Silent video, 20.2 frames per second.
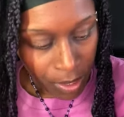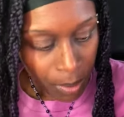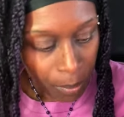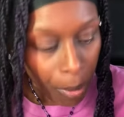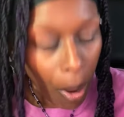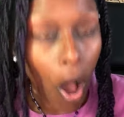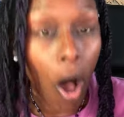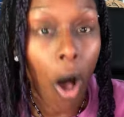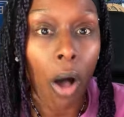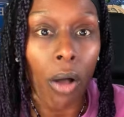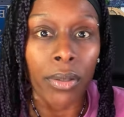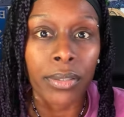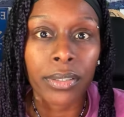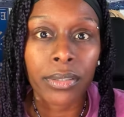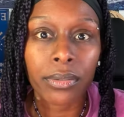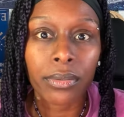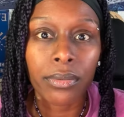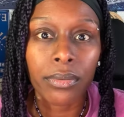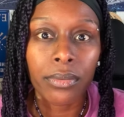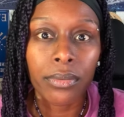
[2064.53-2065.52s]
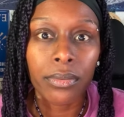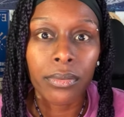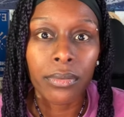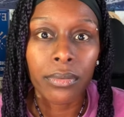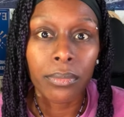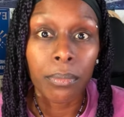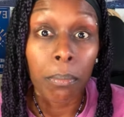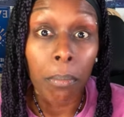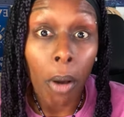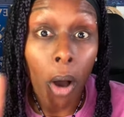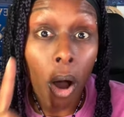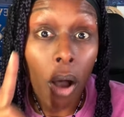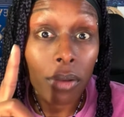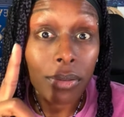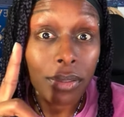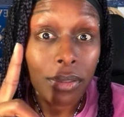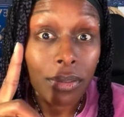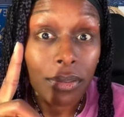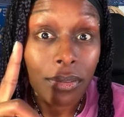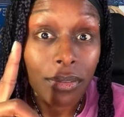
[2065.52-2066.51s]
Pause.
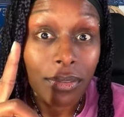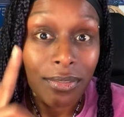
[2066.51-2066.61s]
Pause.